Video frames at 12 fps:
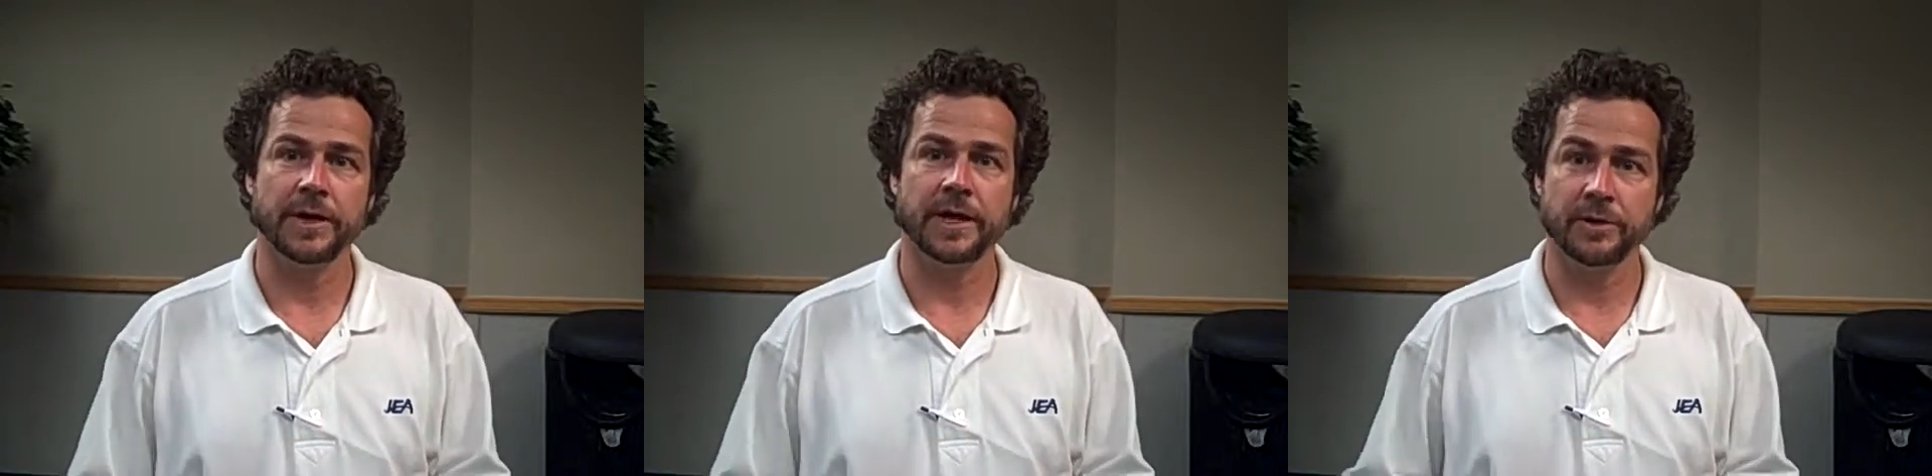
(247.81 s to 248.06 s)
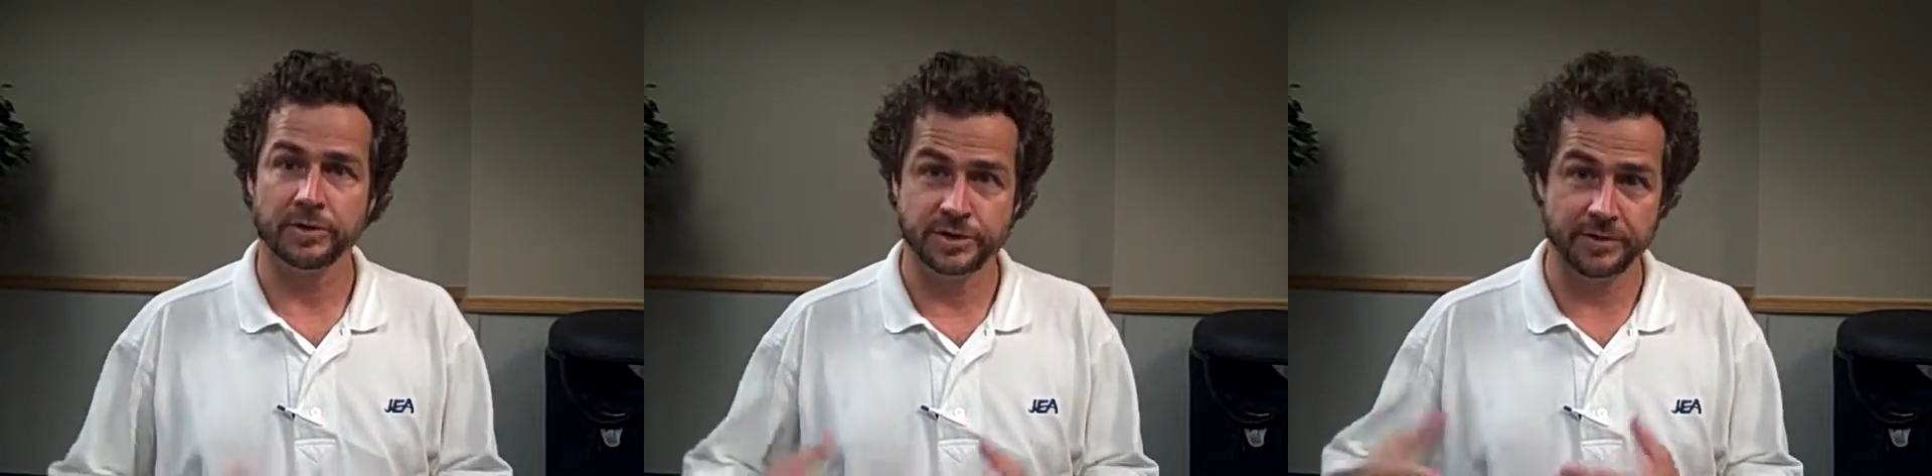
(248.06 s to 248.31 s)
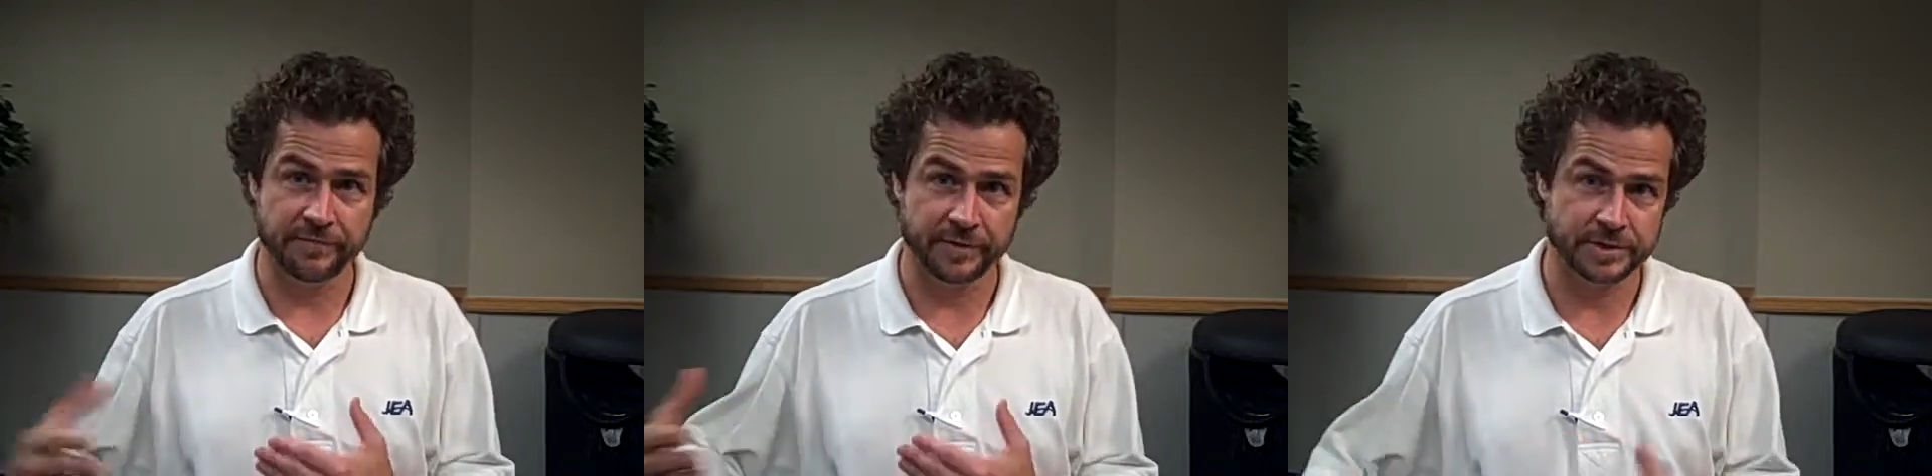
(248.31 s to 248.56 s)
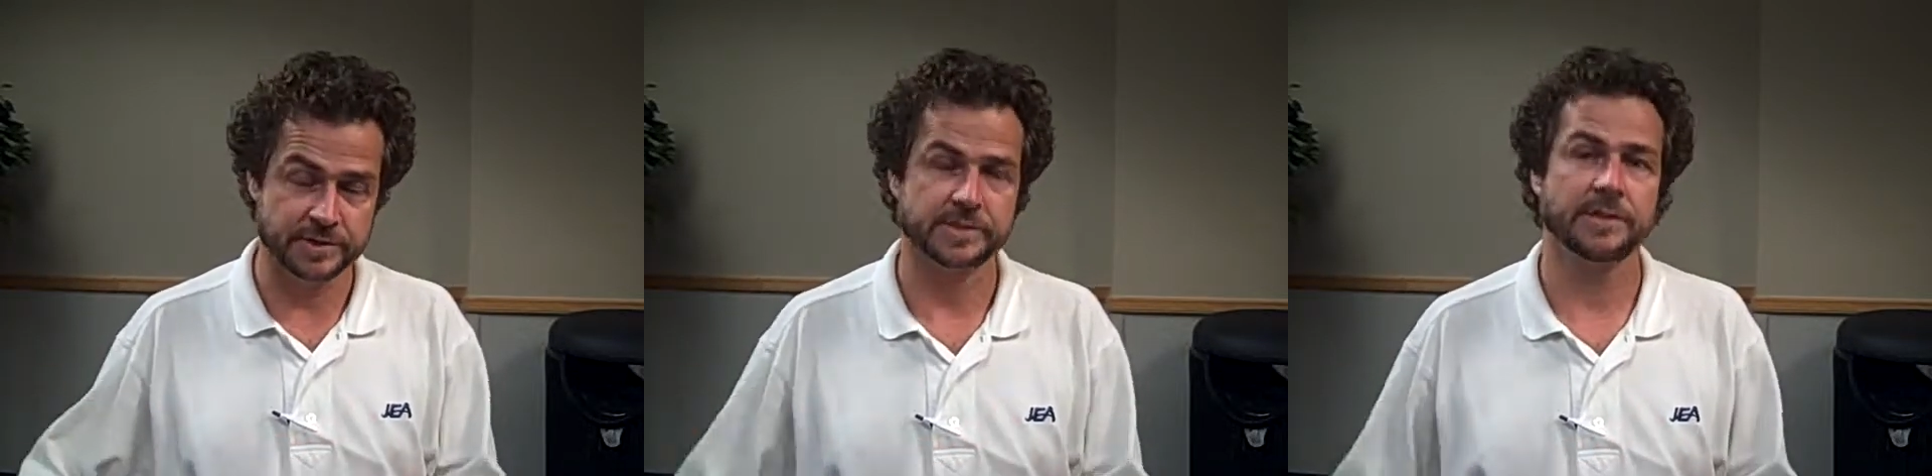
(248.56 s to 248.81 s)
energy
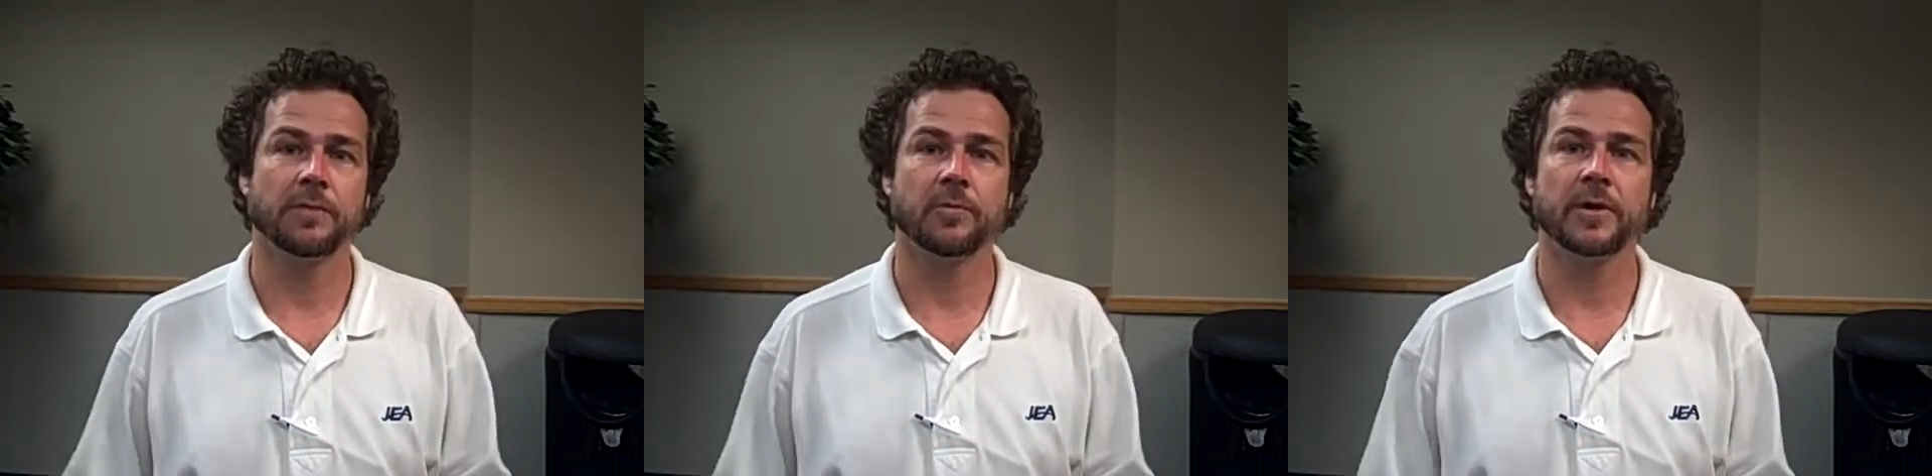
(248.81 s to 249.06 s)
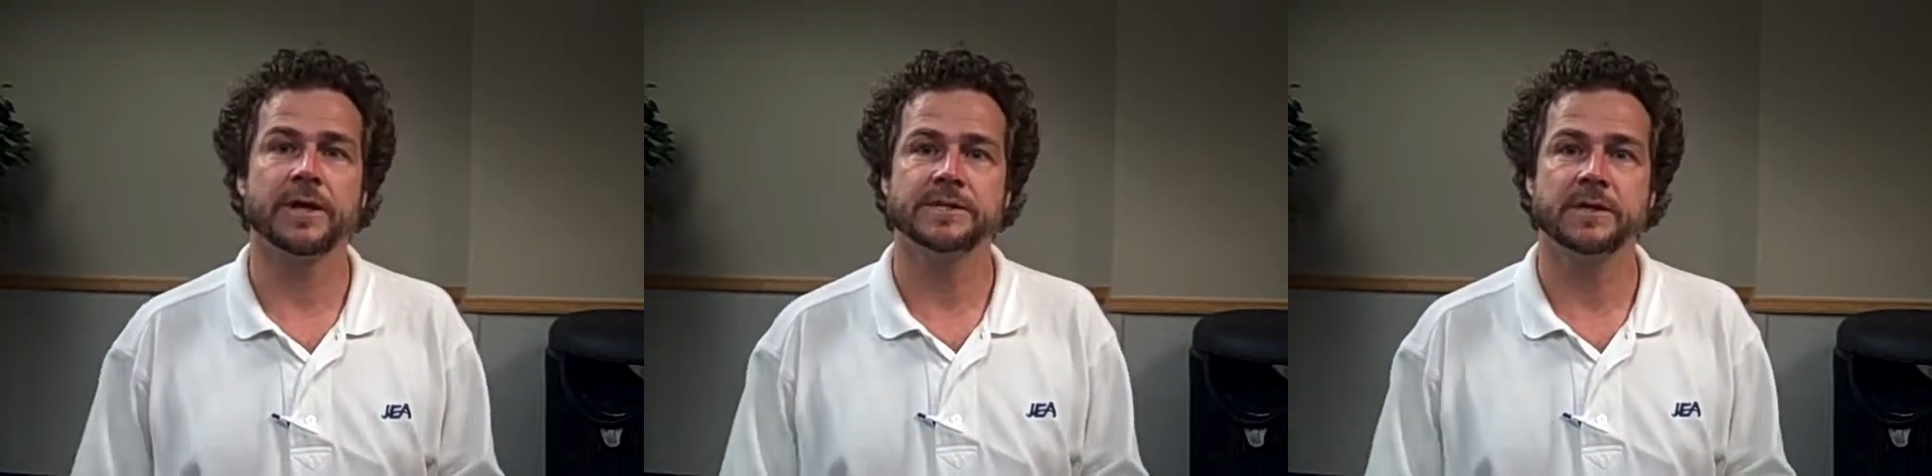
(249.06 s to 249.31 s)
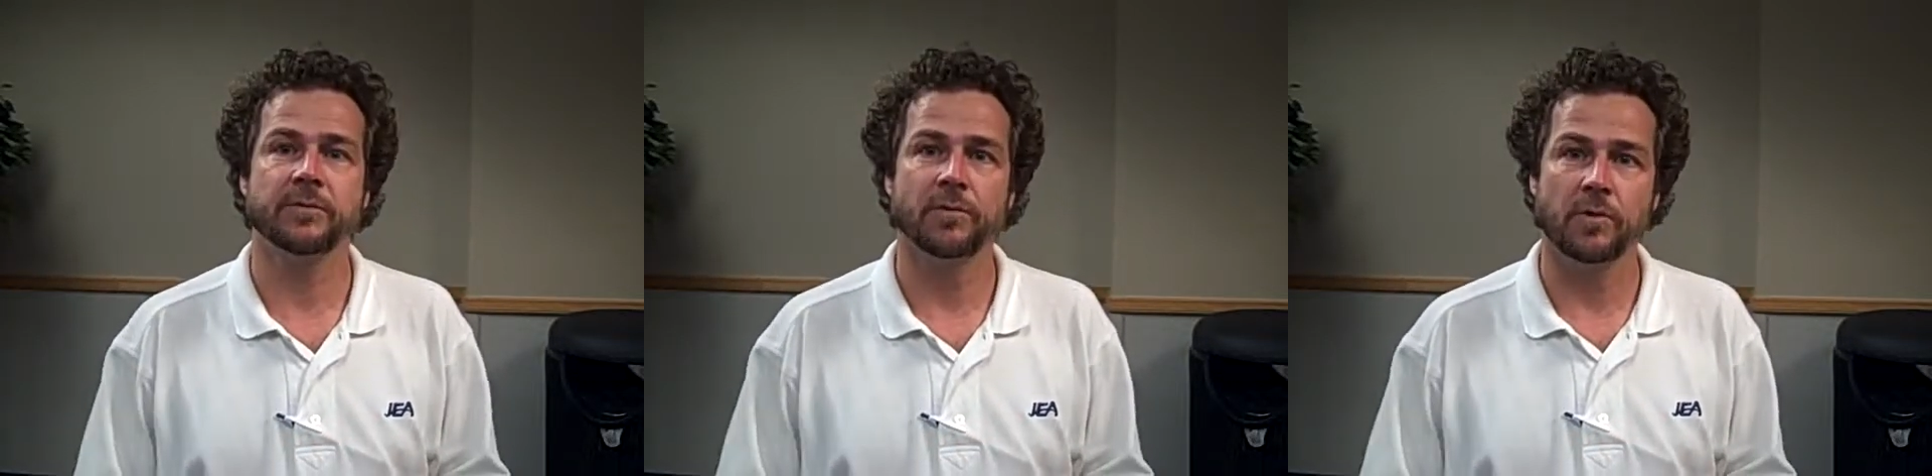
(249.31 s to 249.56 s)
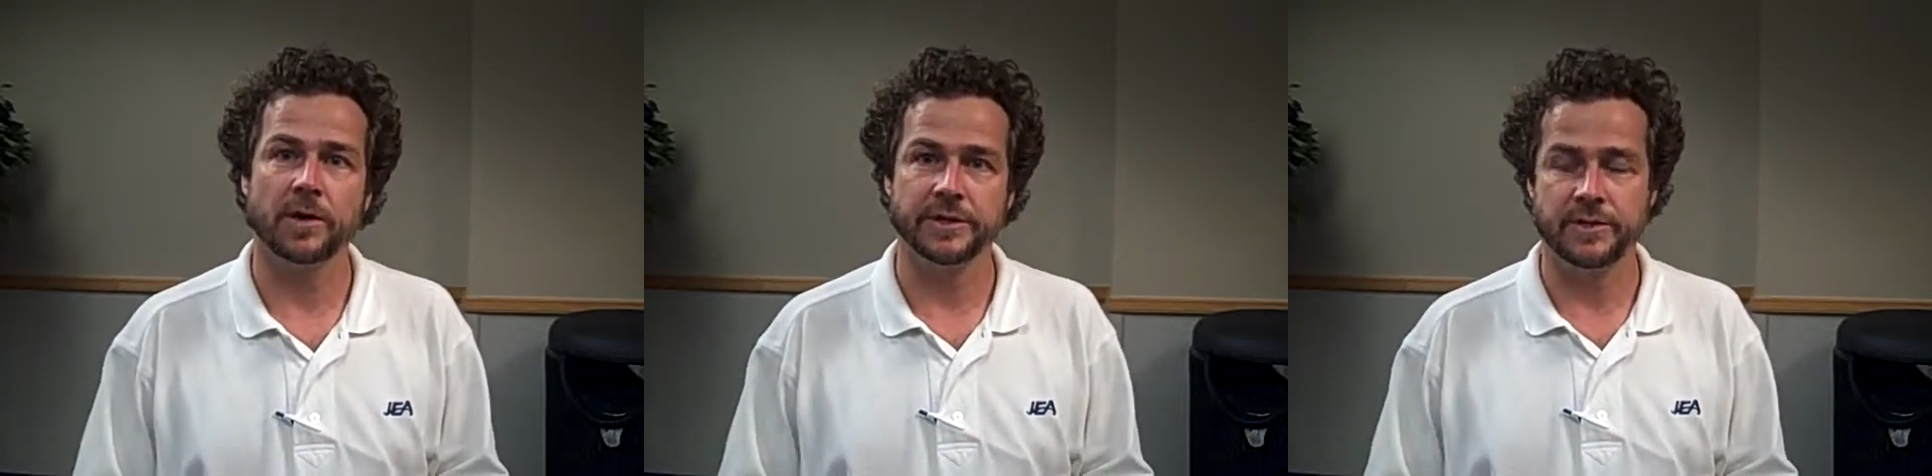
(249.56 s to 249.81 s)
efficiency upgrades that we want,